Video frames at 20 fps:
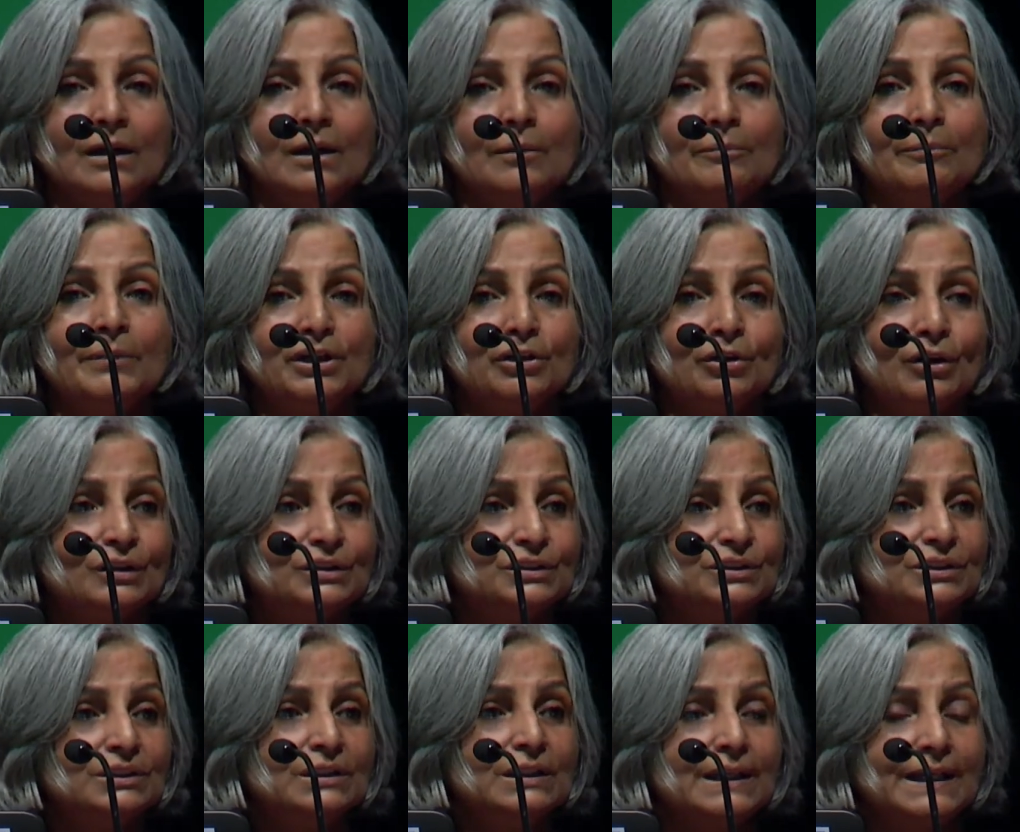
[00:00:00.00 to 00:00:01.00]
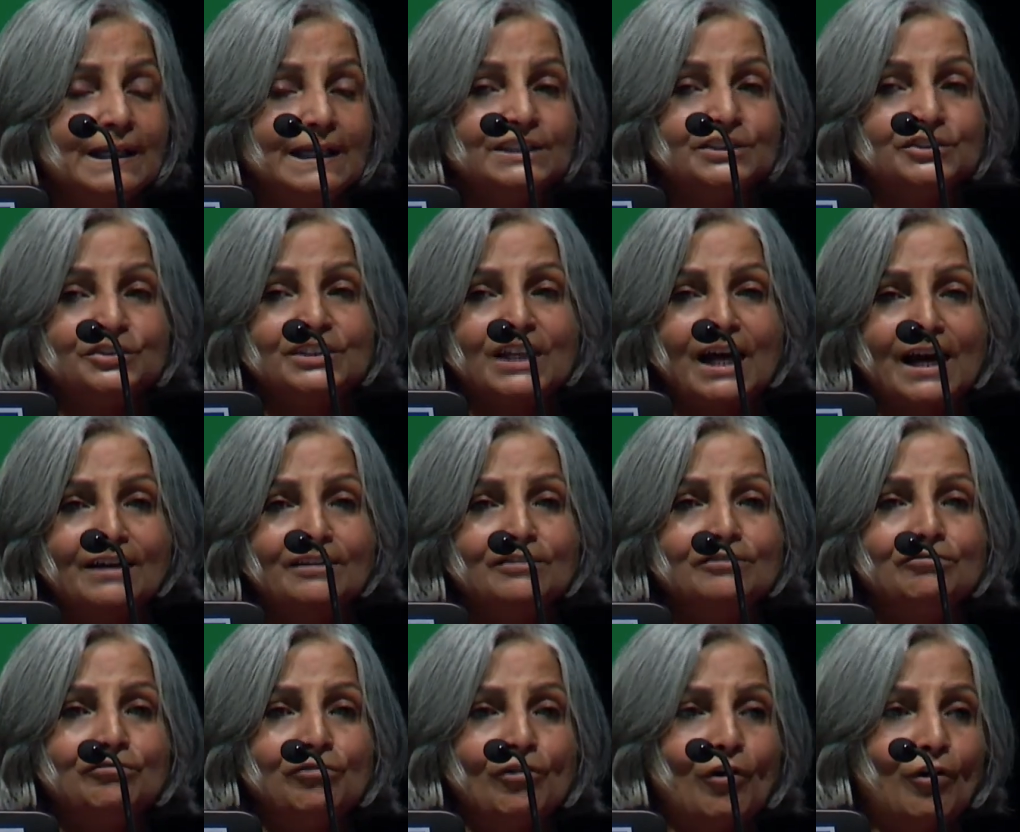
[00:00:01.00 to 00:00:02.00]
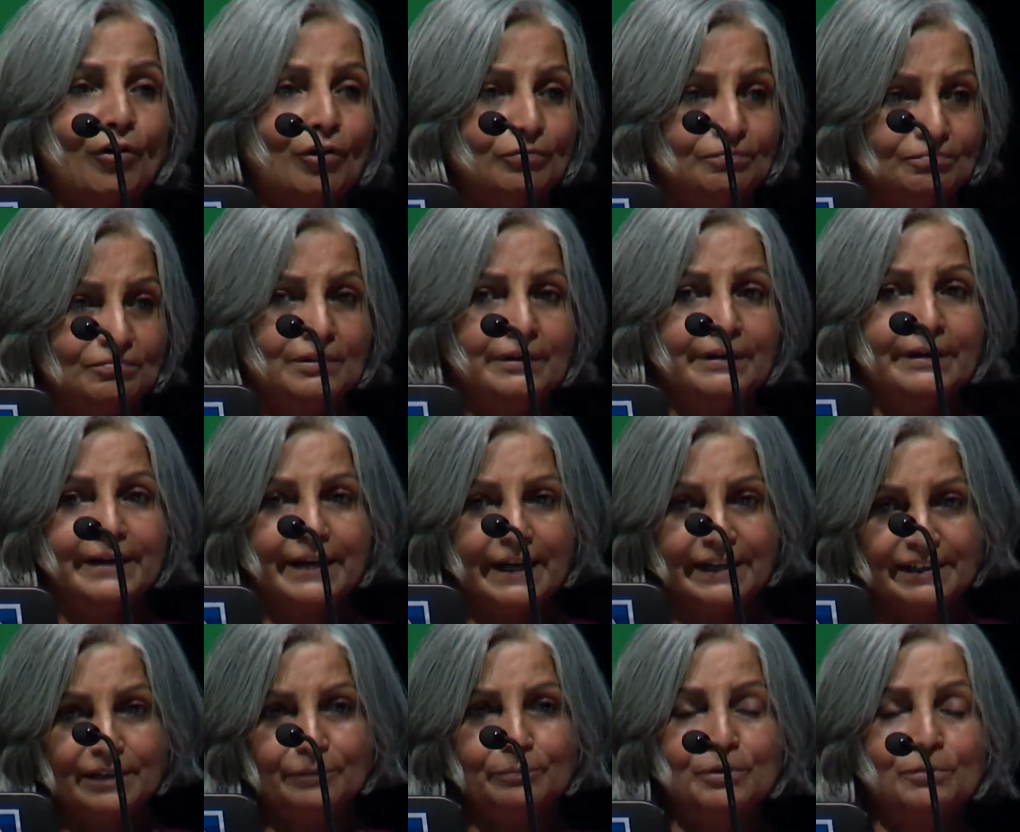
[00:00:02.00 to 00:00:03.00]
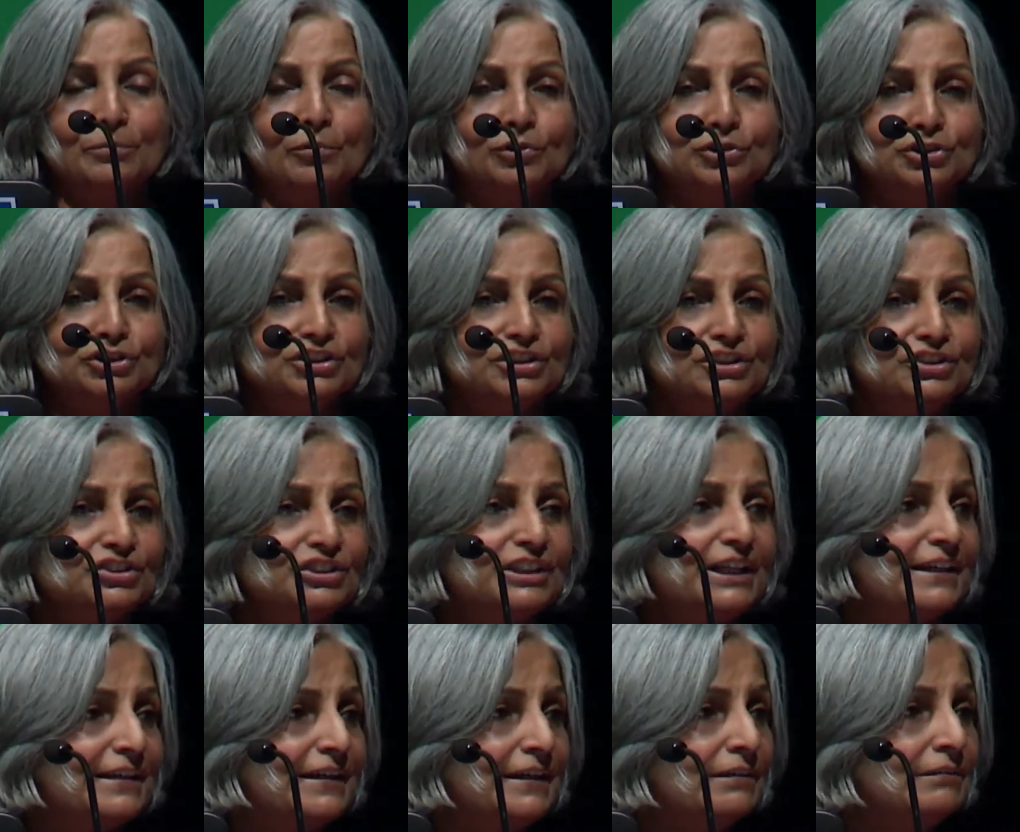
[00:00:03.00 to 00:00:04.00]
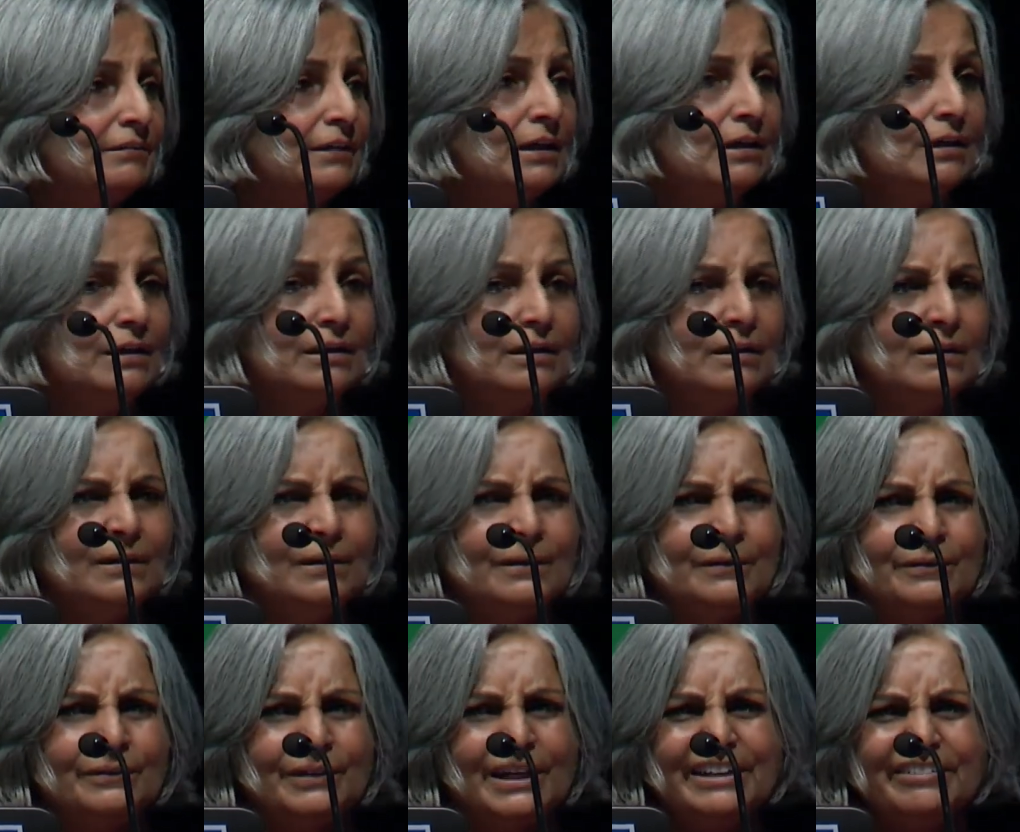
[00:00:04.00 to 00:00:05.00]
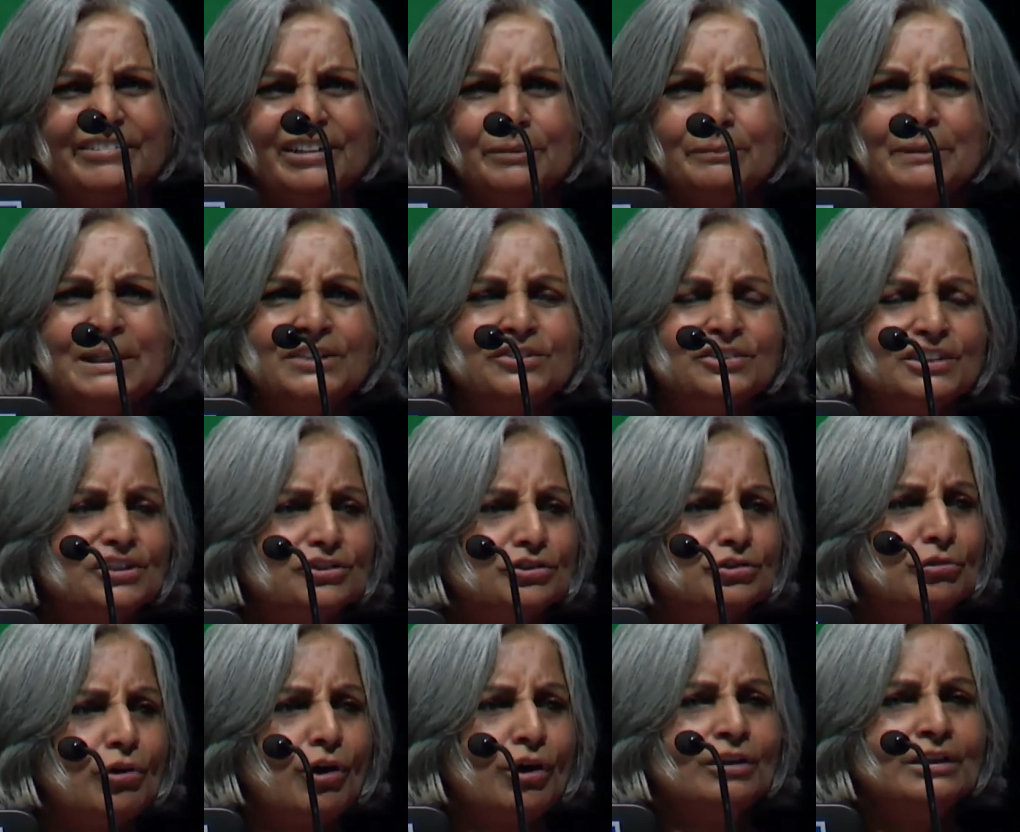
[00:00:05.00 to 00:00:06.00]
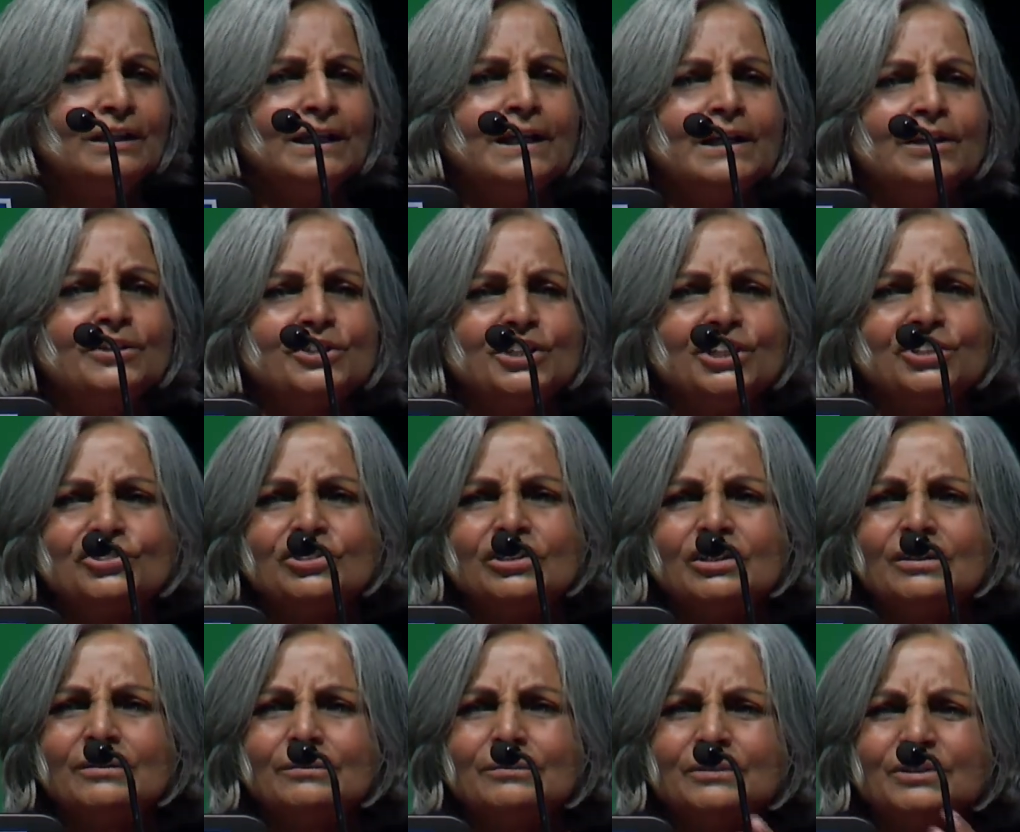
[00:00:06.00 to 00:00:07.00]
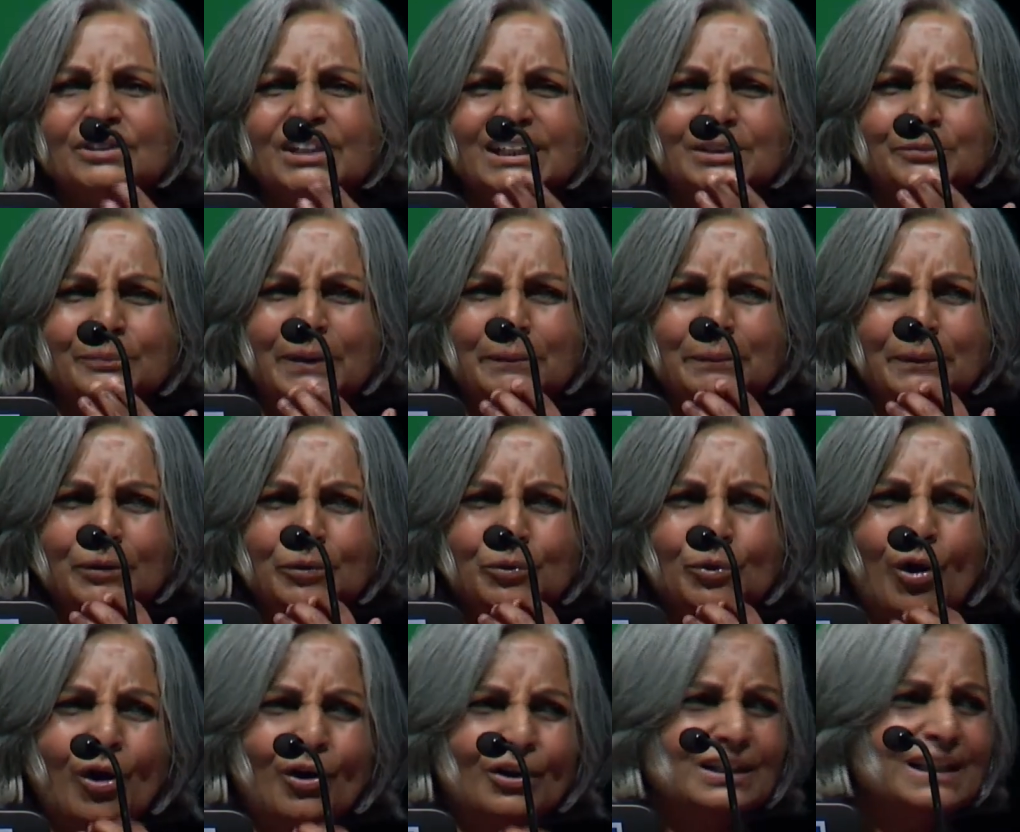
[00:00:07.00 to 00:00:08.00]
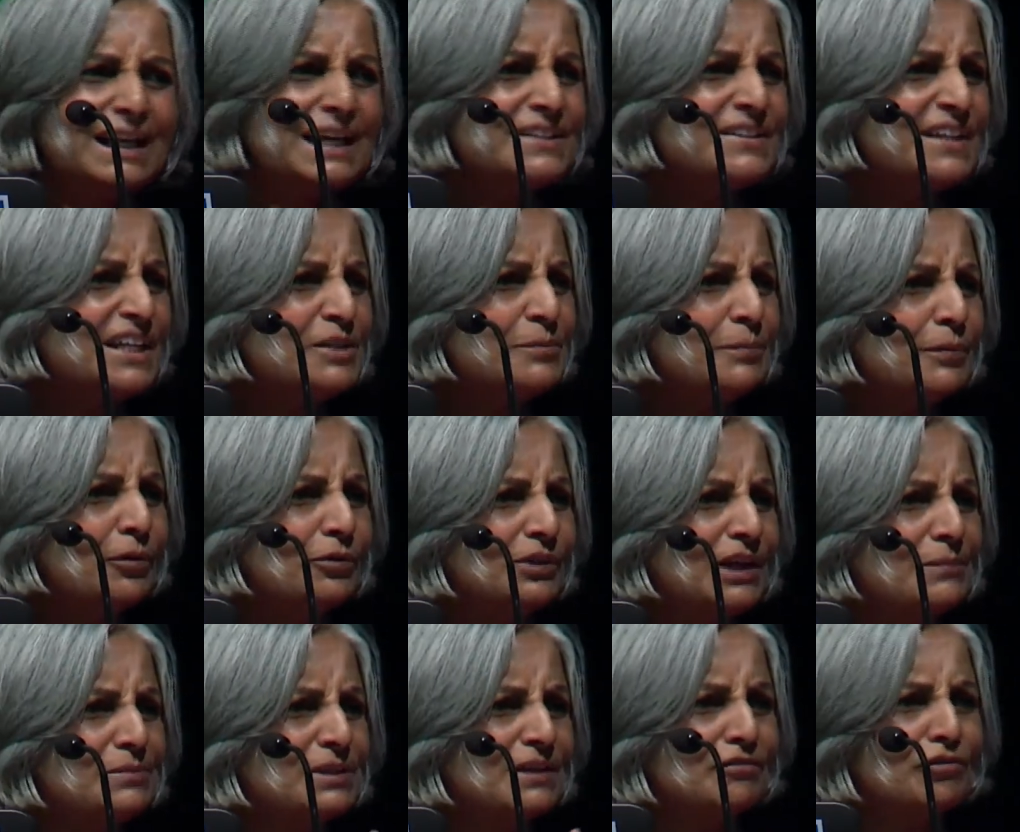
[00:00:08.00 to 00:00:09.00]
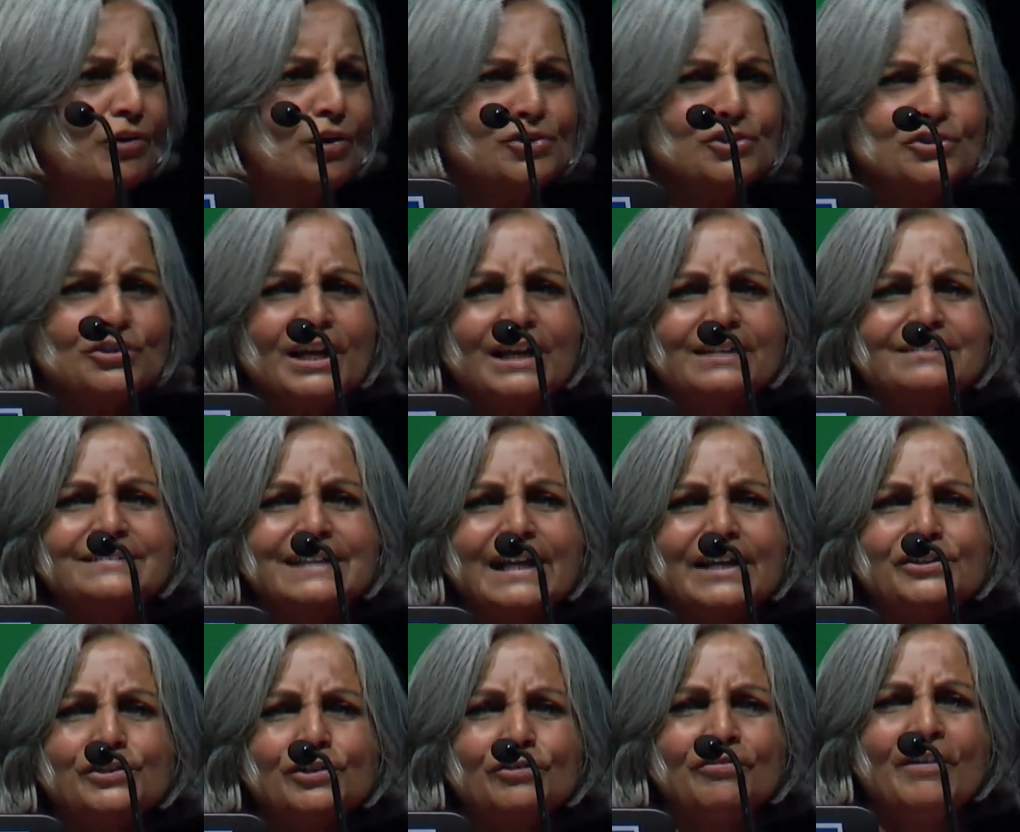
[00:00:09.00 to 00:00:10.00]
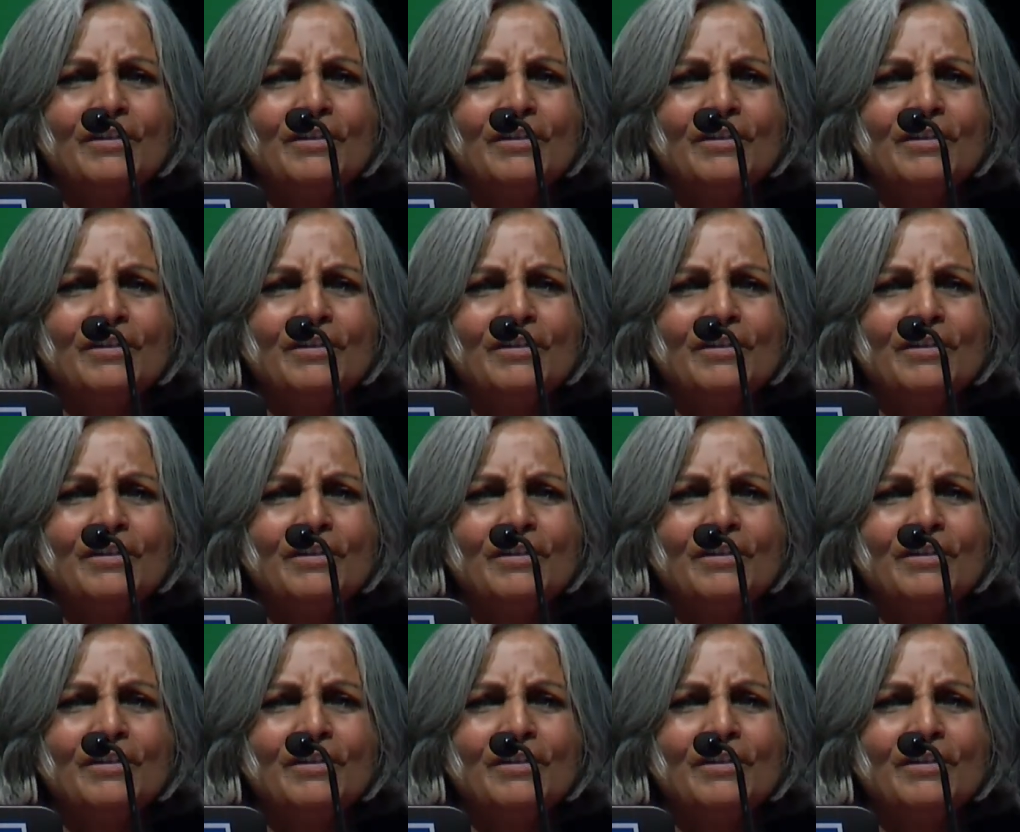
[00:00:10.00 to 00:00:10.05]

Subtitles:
because it's done for getting promotions, getting increments and so on. These people who organize these programs have gone to the extent of